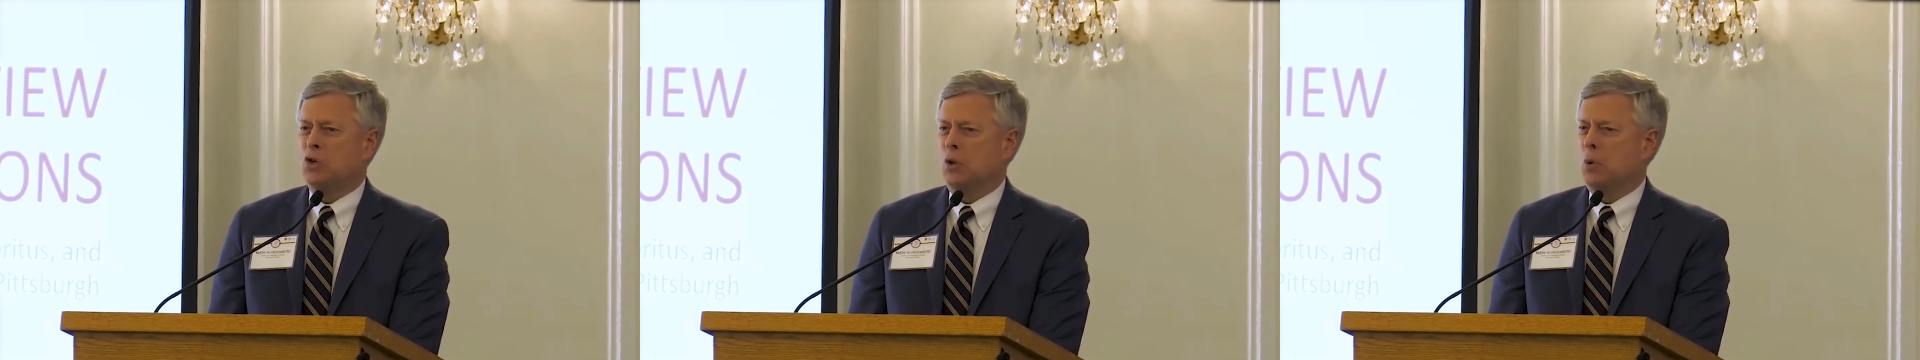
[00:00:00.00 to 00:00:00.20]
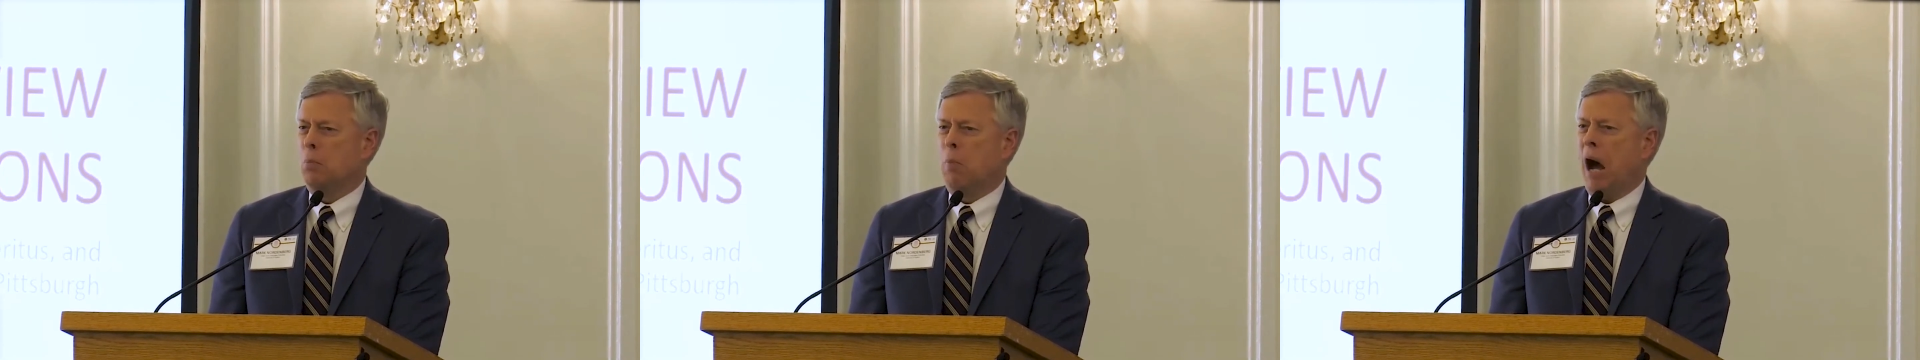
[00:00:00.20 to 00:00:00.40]

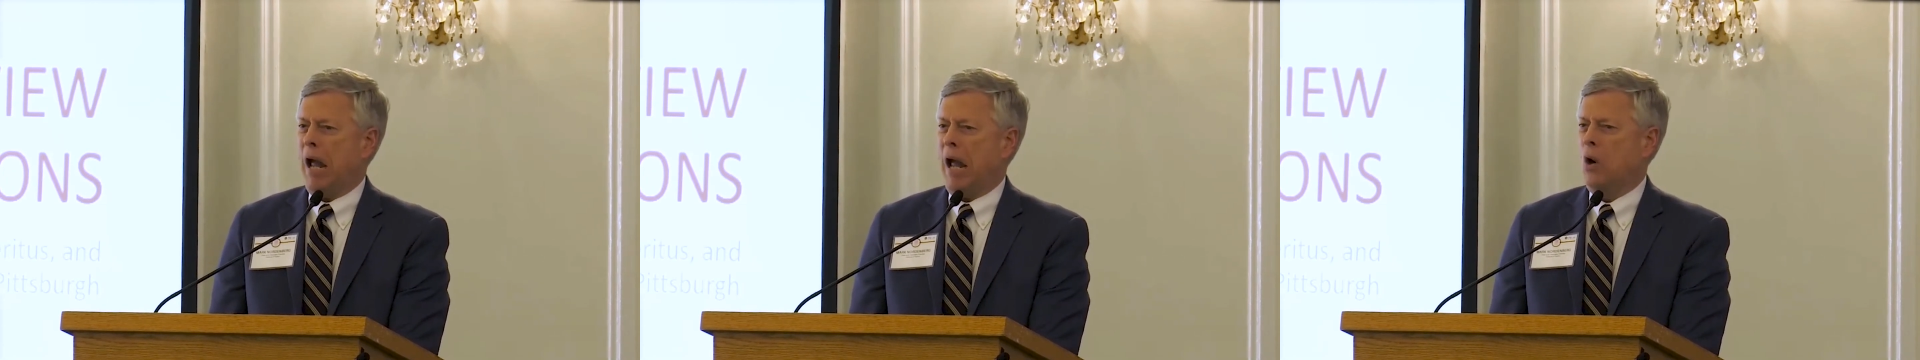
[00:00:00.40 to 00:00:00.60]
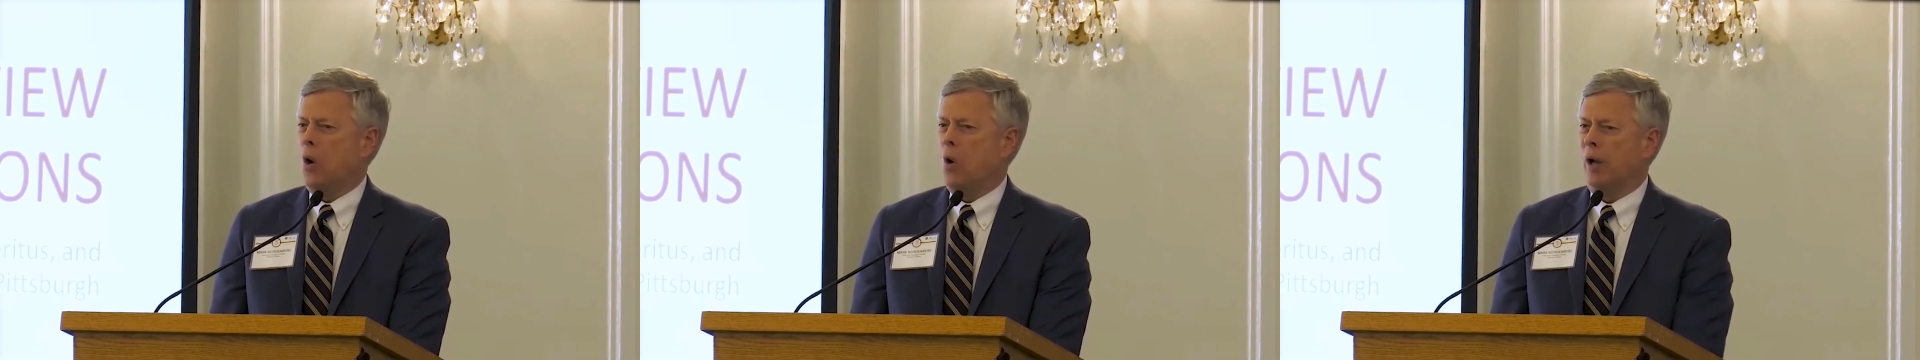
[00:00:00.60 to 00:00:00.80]
to
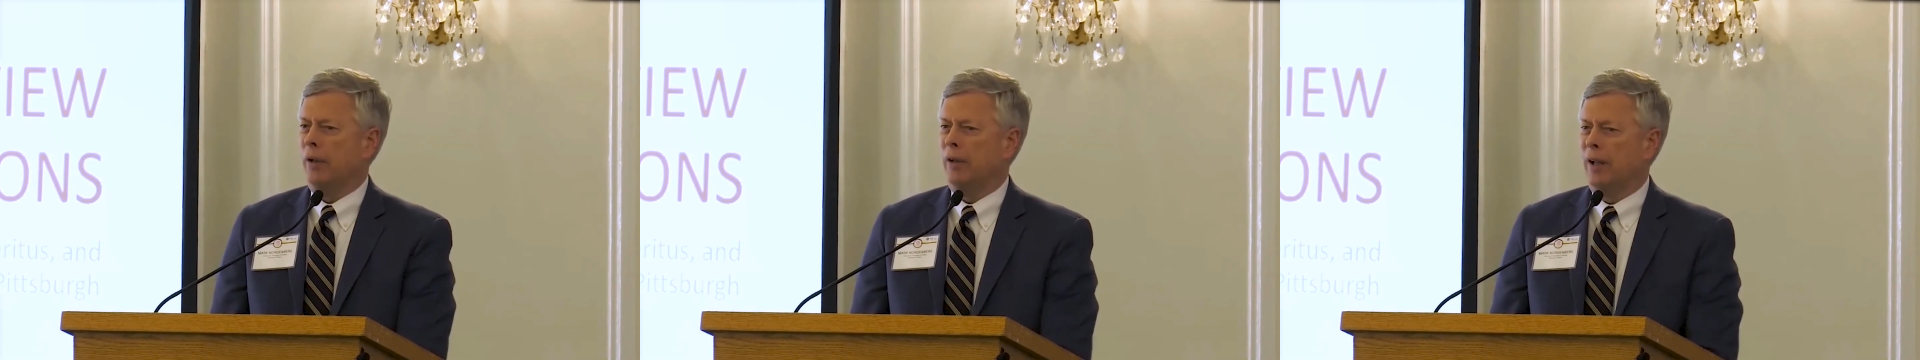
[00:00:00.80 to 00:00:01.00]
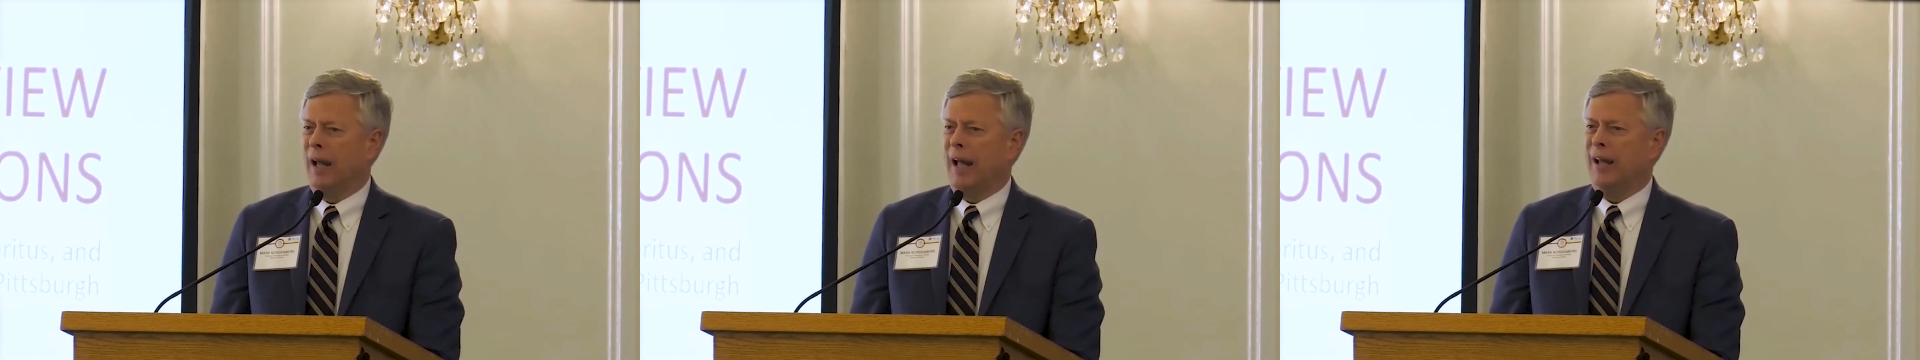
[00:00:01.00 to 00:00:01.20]

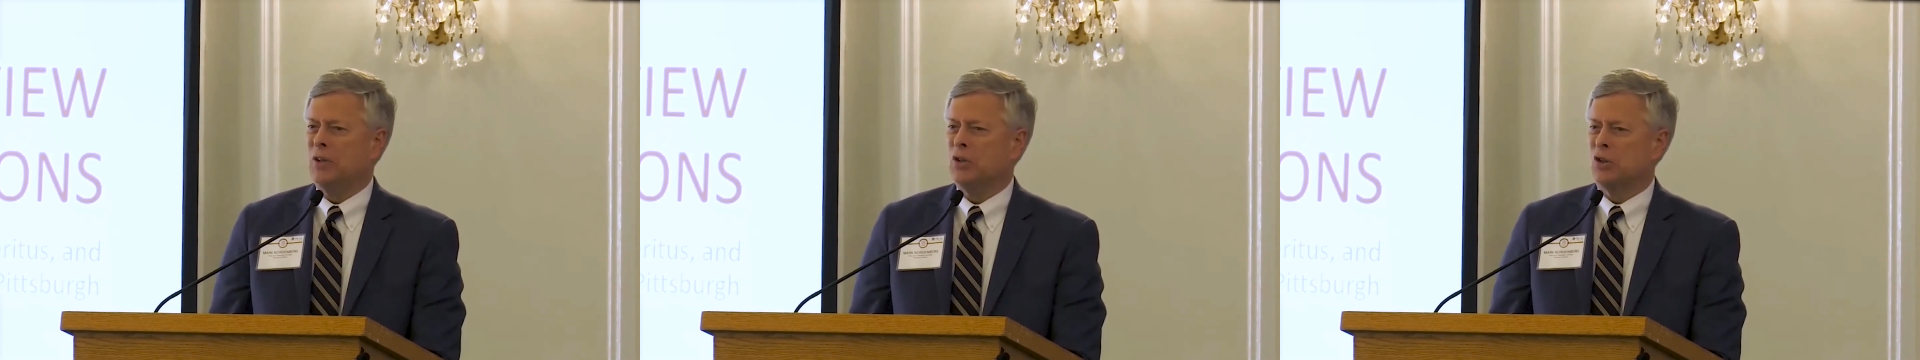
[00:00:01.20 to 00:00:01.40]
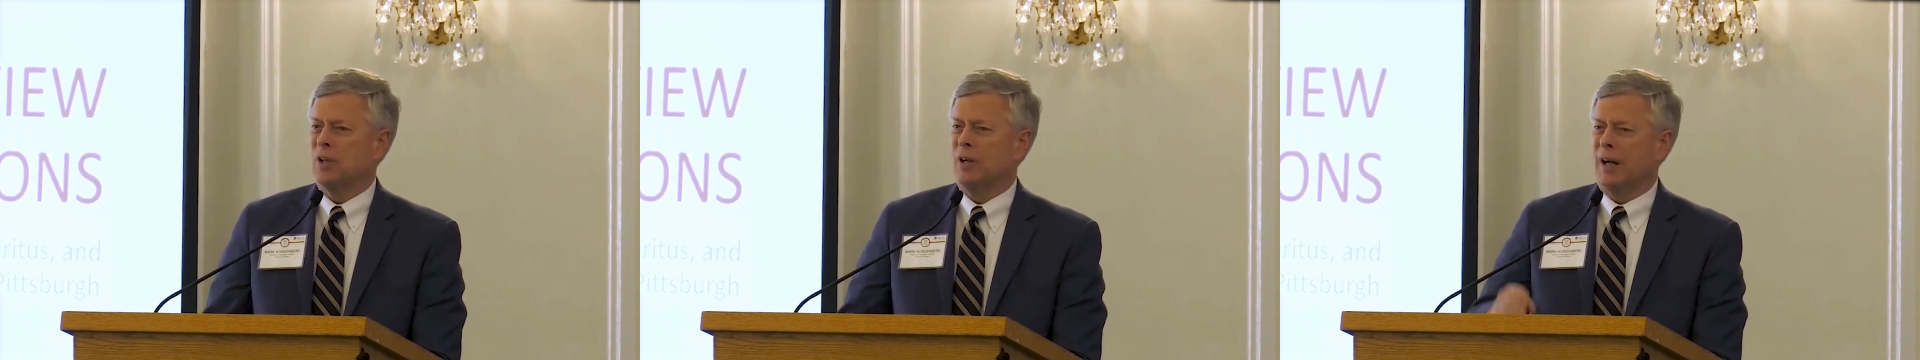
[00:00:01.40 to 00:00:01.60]
bygone
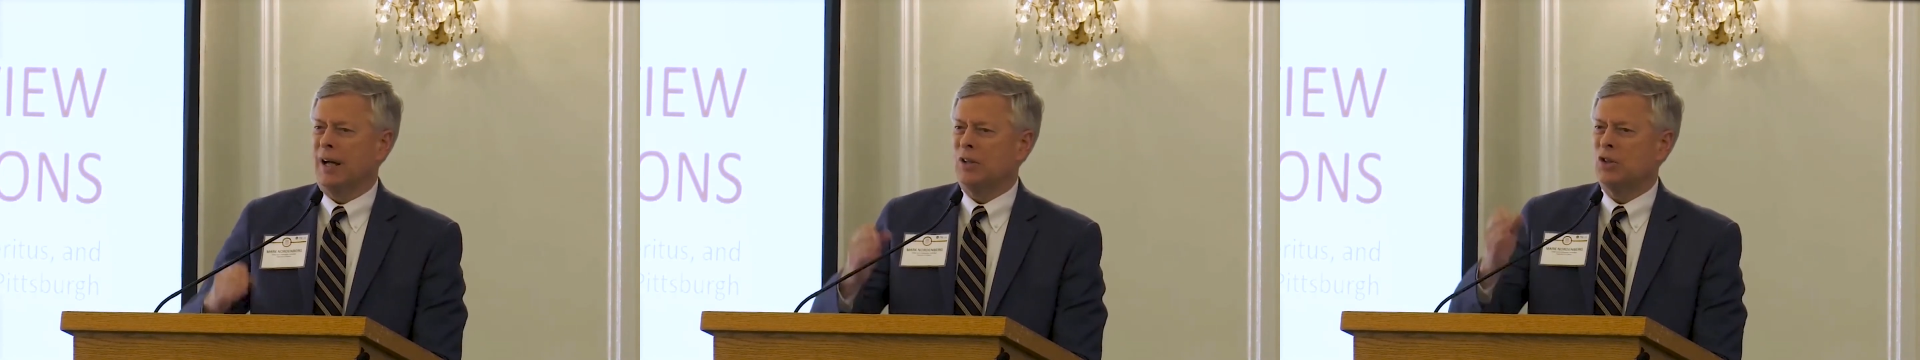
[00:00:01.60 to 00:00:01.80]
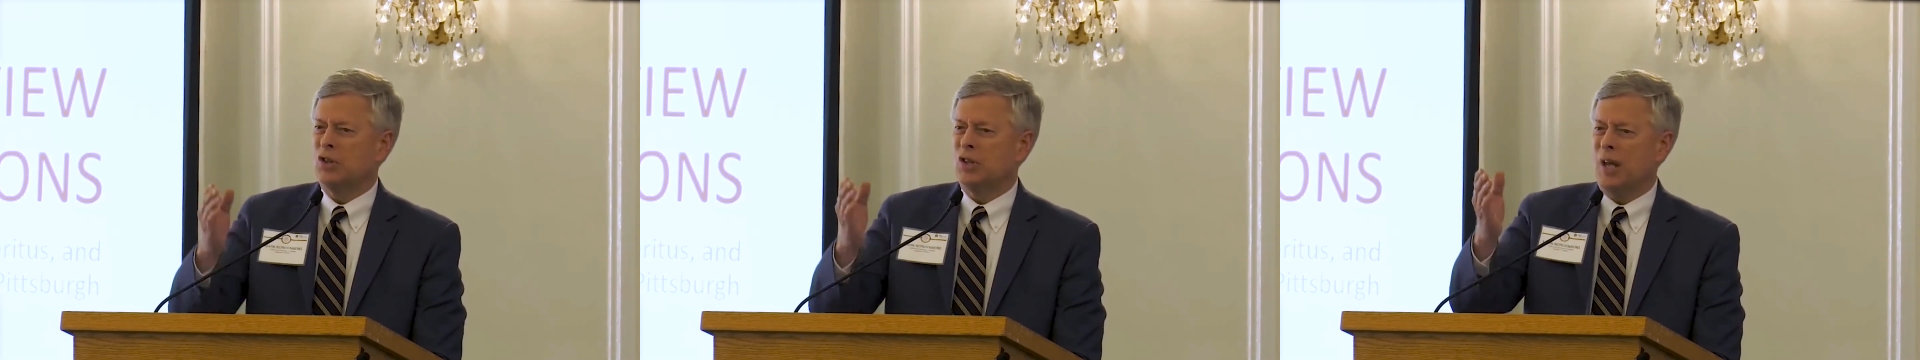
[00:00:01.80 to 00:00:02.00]
days, and
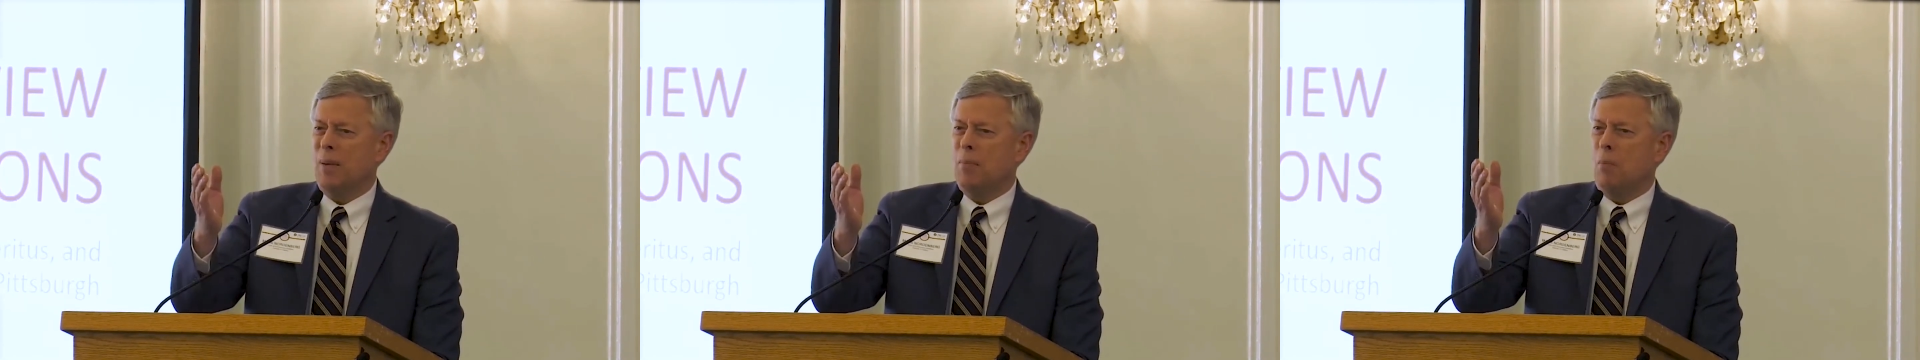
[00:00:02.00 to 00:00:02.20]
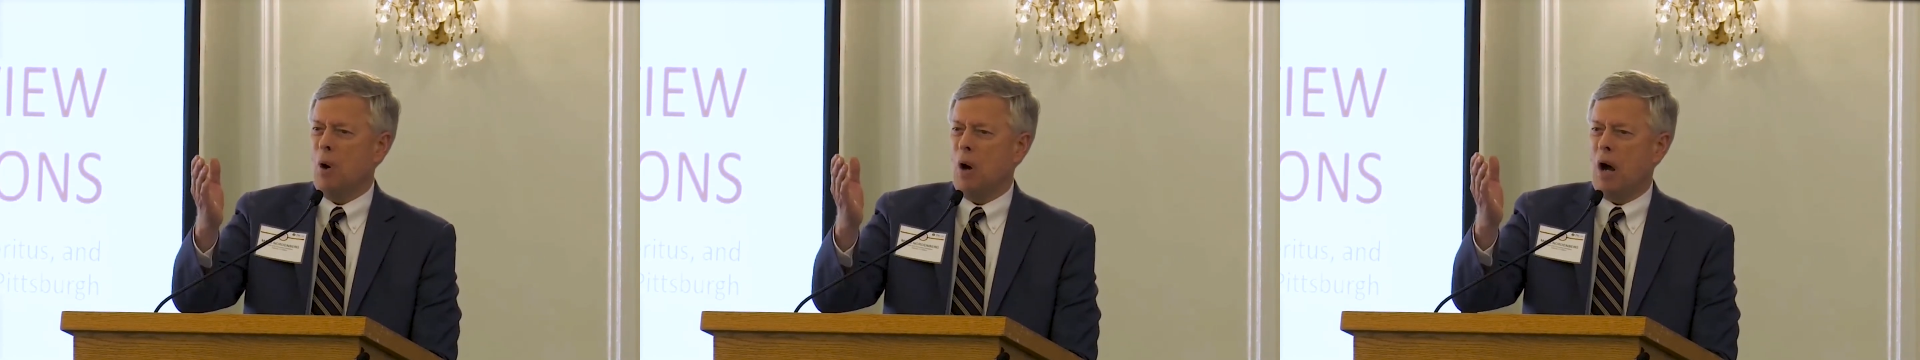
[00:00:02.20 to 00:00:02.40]
I see
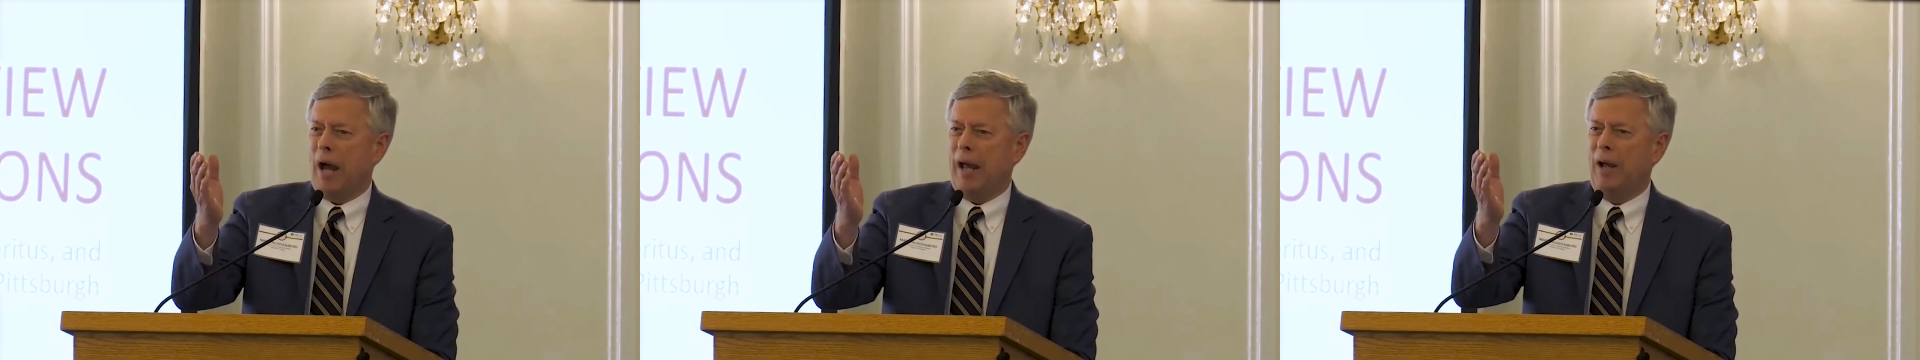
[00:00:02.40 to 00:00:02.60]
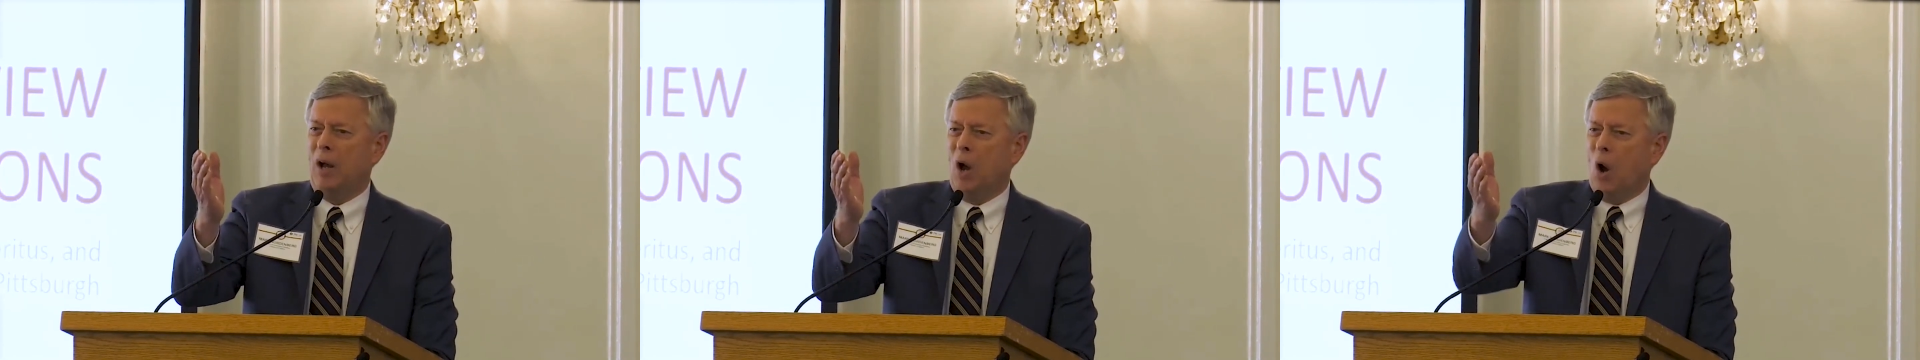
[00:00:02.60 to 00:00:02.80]

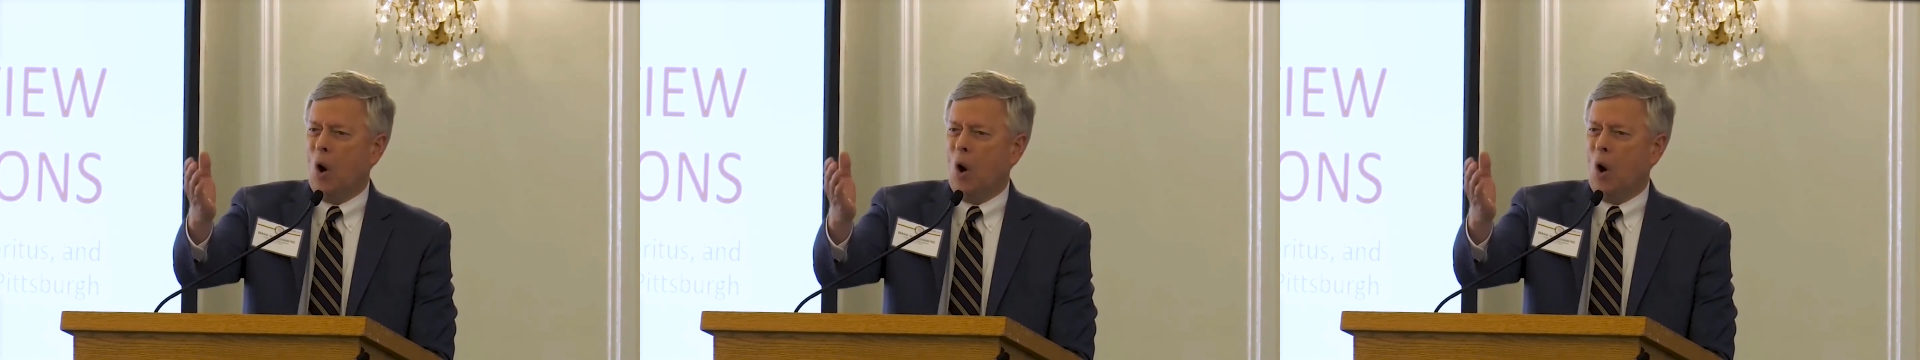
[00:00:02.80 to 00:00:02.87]
my